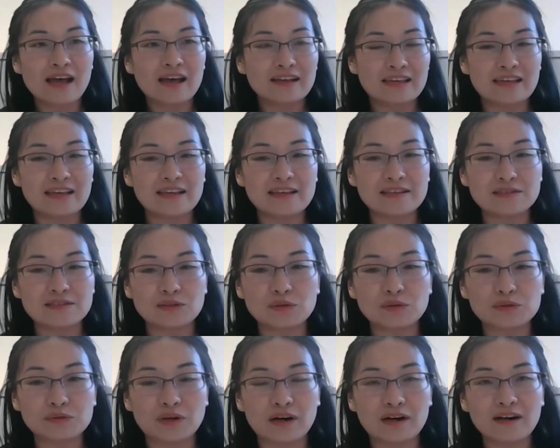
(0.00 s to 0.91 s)
kids
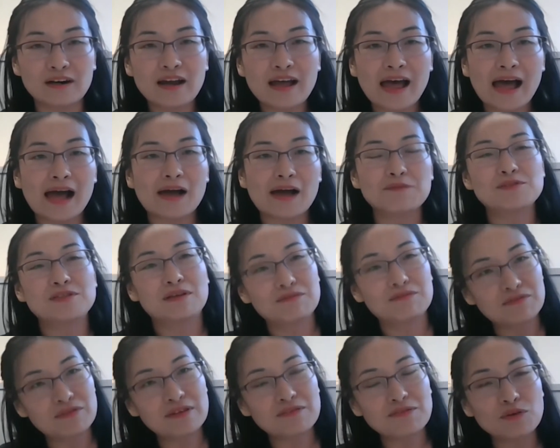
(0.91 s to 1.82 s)
who have
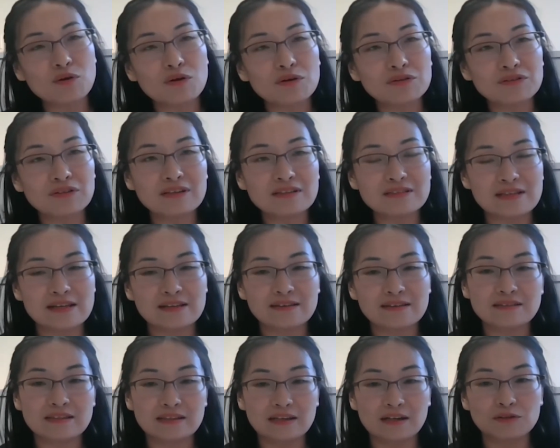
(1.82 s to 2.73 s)
some difficulties and
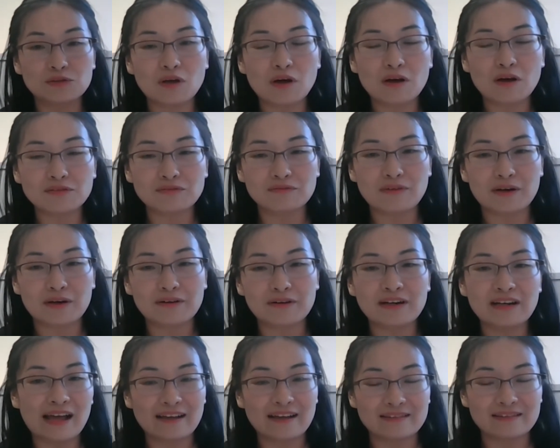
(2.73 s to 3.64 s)
they are not
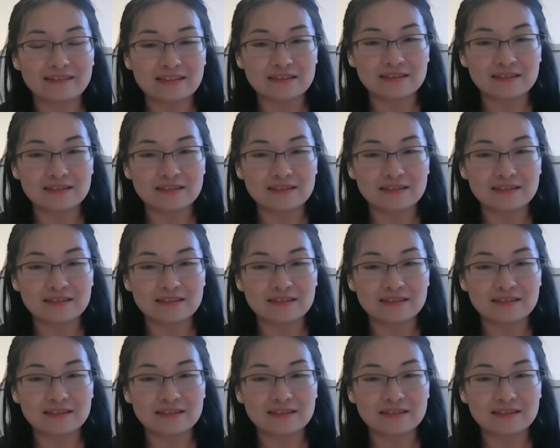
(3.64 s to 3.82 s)
very like